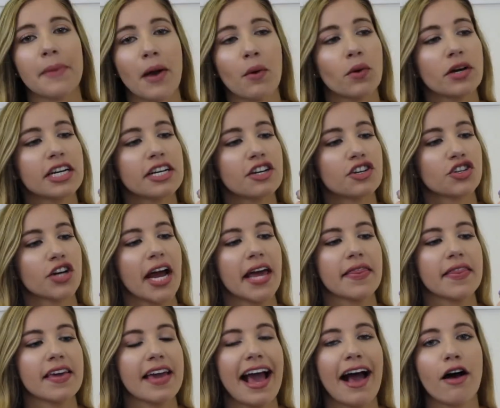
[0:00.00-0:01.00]
I wanted to try
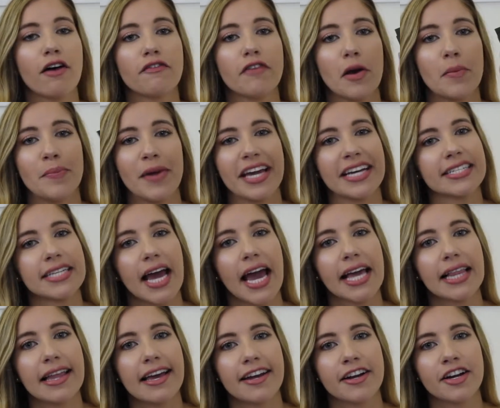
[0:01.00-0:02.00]
the e.l.f. Baked
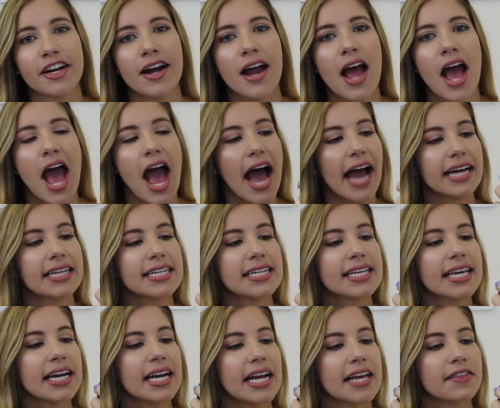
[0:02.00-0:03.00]
Highlighter. I
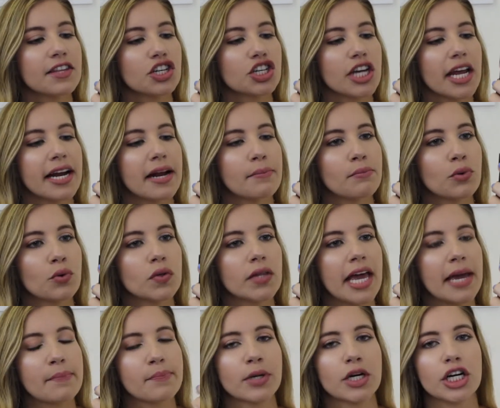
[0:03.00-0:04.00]
did get it in the shade
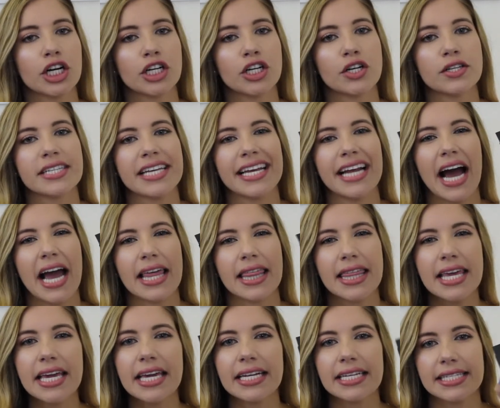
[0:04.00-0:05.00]
Moonlight Pearls. I
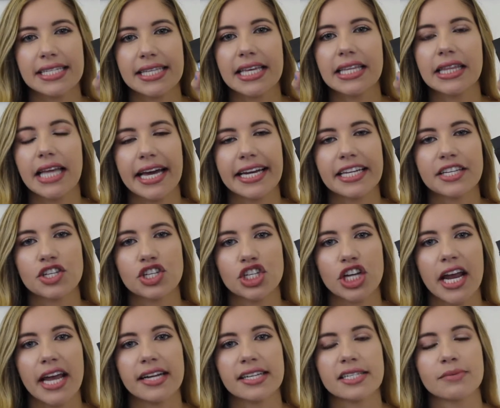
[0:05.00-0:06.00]
think it is the lightest
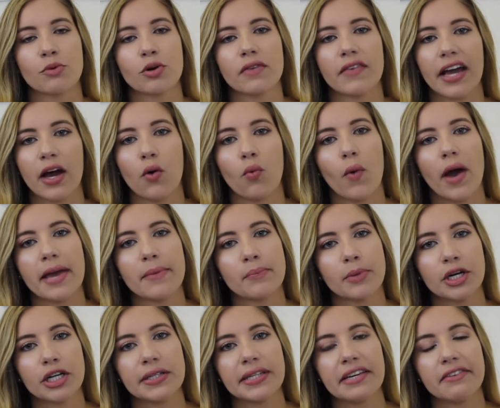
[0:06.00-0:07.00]
shade. It's more like a white
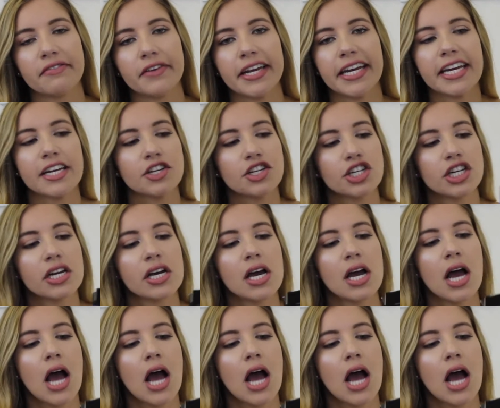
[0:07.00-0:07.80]
pearly finish.